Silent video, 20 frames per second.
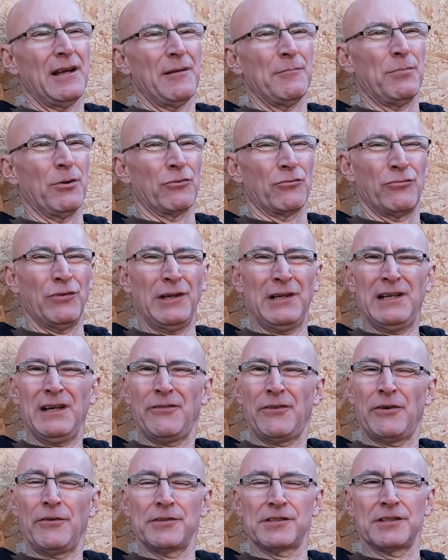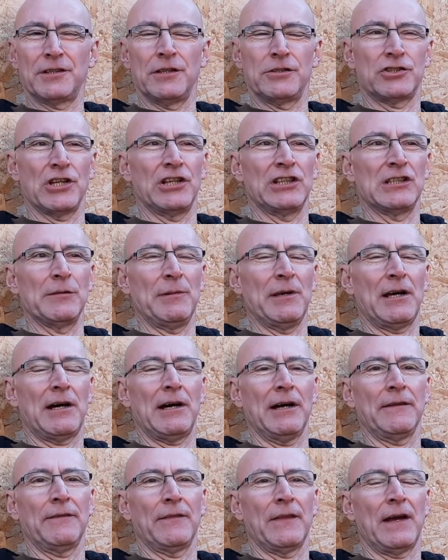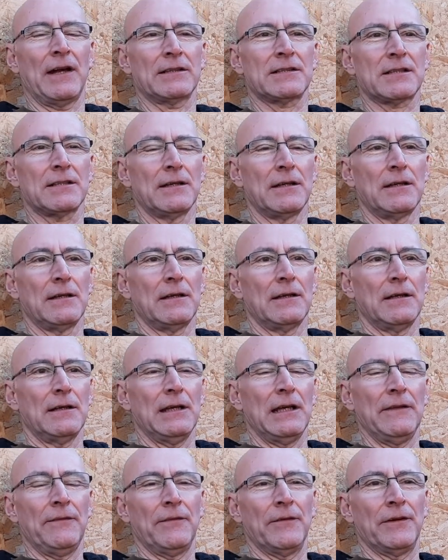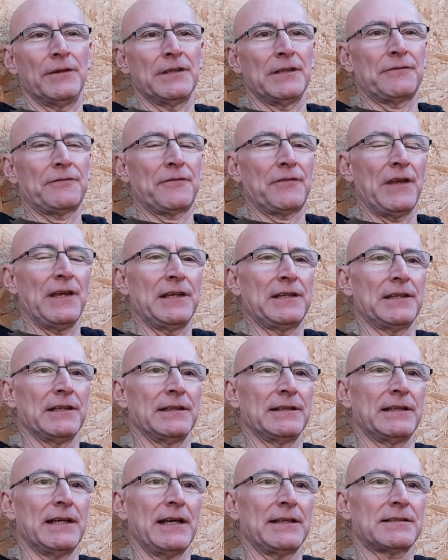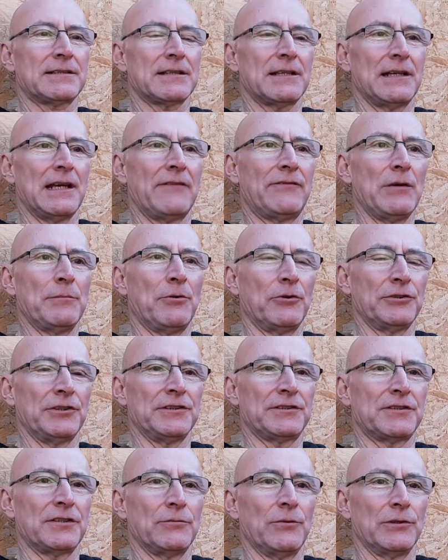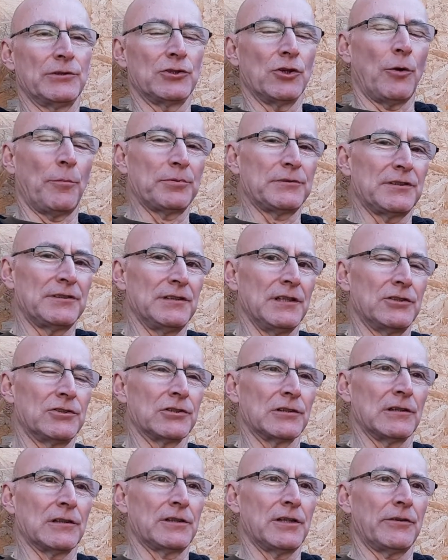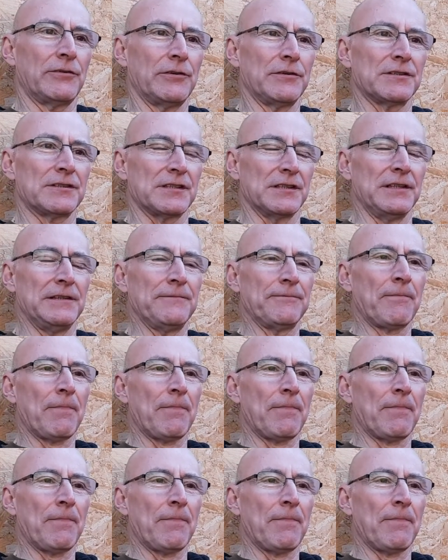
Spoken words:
But really there is an agenda behind that, in that if they can get everybody to adopt digital currency,